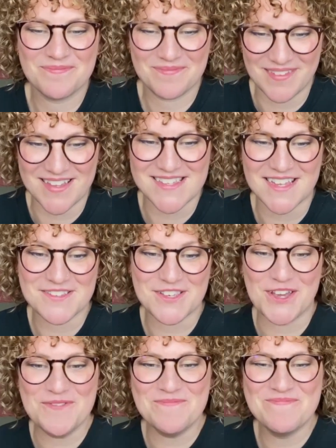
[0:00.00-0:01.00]
That sounds
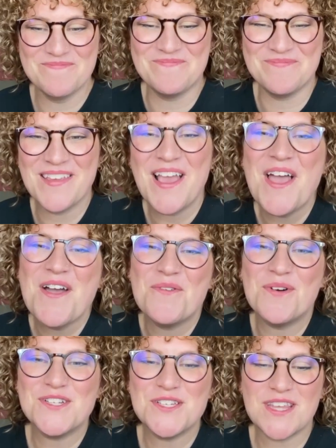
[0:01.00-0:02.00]
cute.
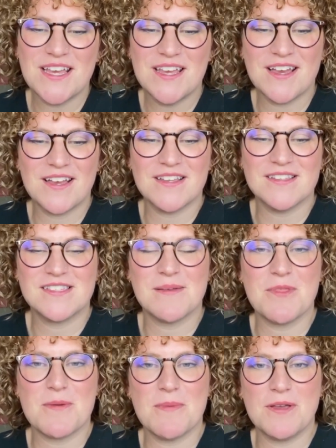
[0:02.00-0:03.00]
What do you think are some
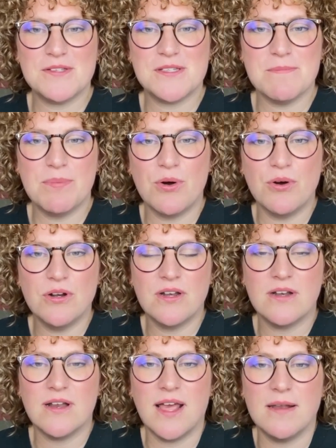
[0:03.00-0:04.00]
of the most
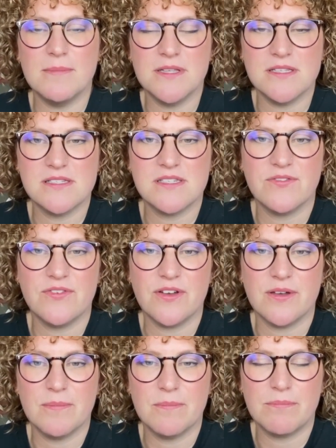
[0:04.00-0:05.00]
important elements of
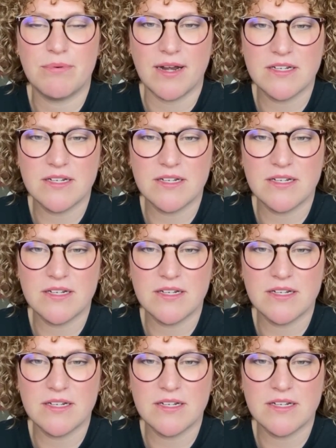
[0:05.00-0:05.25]
a brand